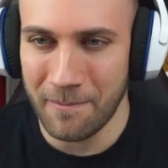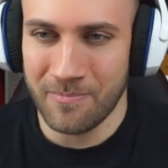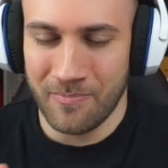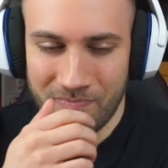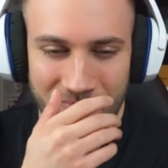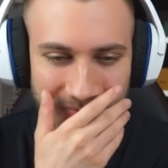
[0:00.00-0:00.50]

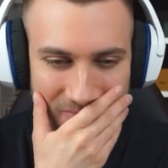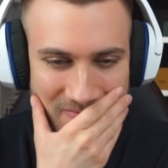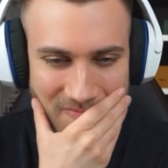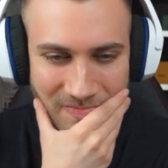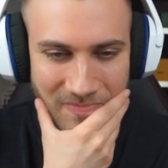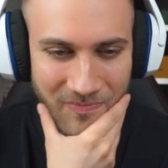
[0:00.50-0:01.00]

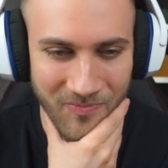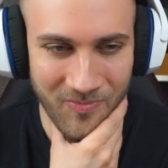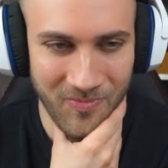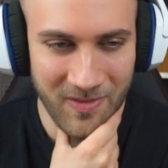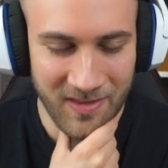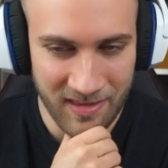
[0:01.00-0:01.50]

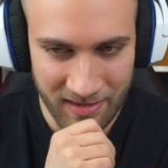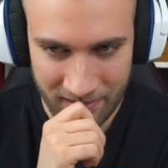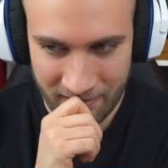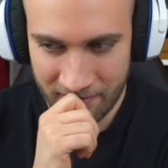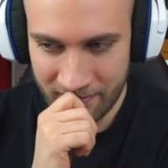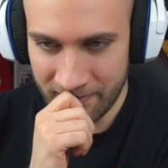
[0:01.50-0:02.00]

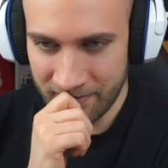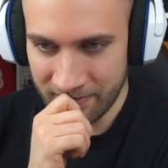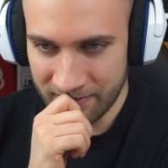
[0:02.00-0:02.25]
Nothing is said.